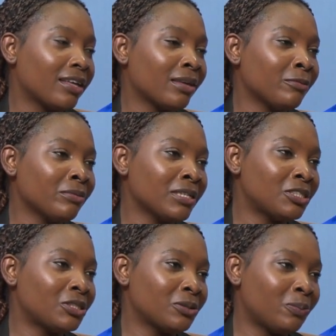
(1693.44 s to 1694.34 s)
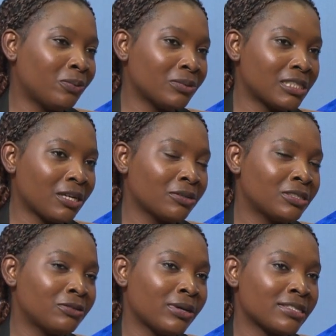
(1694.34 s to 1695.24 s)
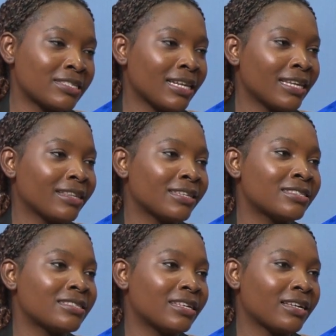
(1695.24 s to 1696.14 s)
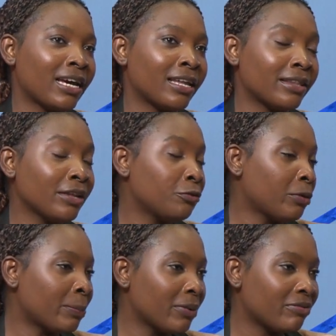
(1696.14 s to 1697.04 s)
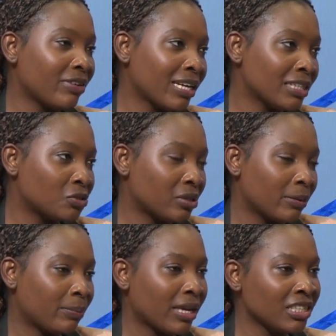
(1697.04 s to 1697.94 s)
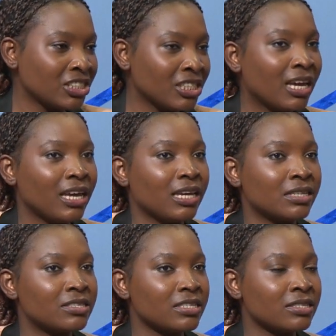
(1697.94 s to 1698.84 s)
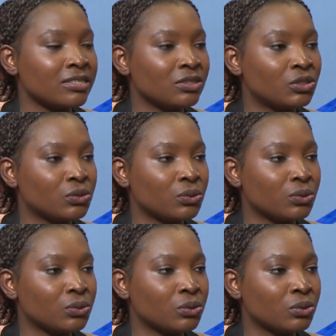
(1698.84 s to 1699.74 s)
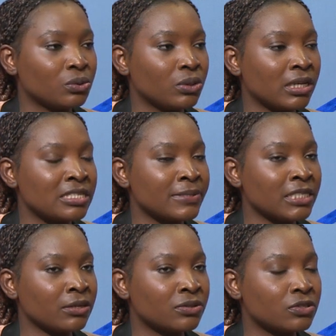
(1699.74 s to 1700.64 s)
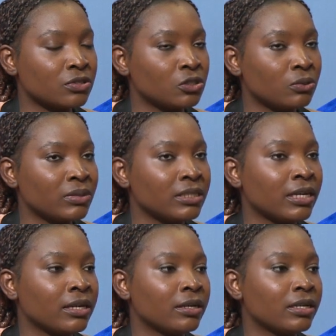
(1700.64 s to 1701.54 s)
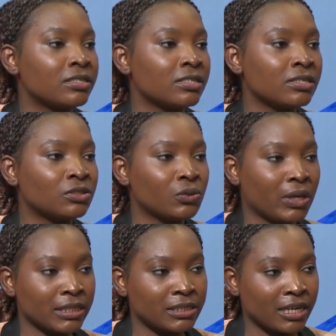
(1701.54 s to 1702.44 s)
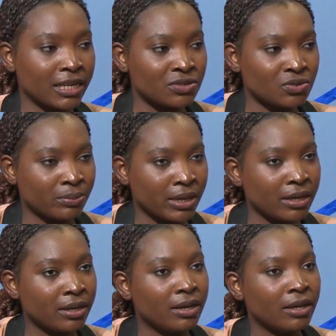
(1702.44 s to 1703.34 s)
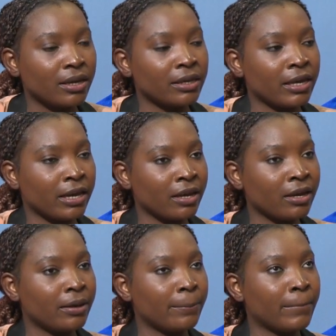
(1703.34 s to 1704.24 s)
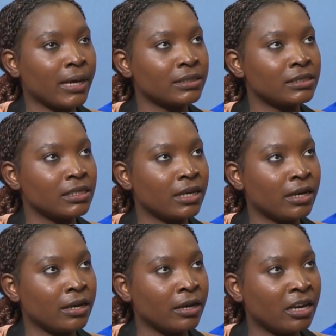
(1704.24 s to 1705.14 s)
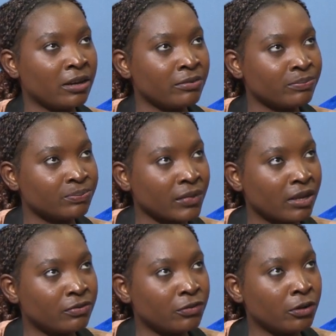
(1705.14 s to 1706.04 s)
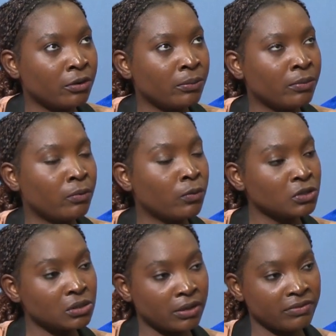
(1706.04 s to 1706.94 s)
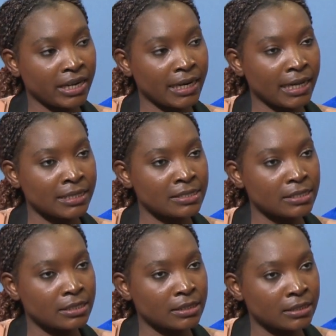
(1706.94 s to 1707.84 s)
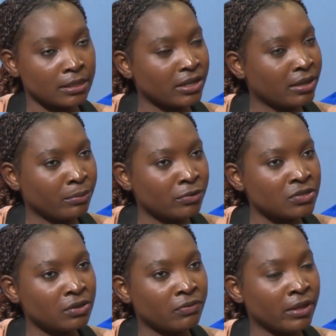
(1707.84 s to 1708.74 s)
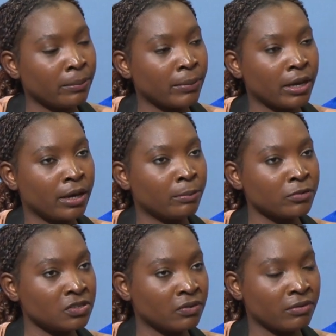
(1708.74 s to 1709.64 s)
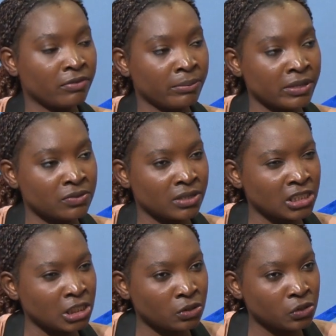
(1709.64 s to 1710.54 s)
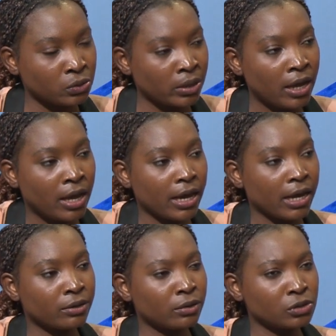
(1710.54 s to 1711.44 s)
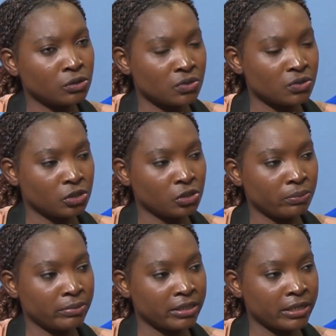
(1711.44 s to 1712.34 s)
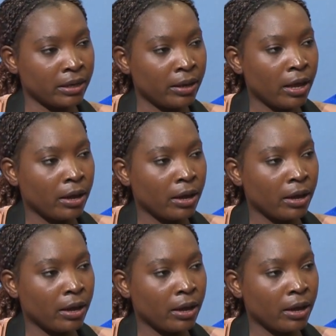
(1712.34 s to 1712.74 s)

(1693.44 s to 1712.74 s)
Uh, the moment you put out, you are selling this, and then you amplify it with a page, it's easy to, especially on social media, it's easy to get a customer yeah, but um, from what you have realized, in eh, most of them, uh, most of the farmers we reach out to are not on social media.